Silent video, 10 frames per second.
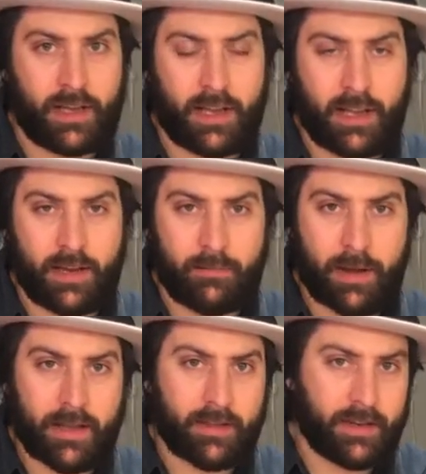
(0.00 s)
And
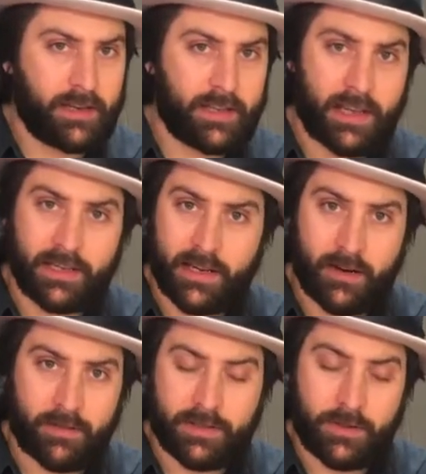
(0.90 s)
by the end of the
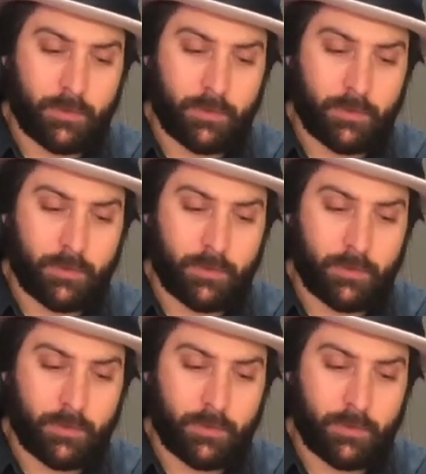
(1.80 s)
1800s,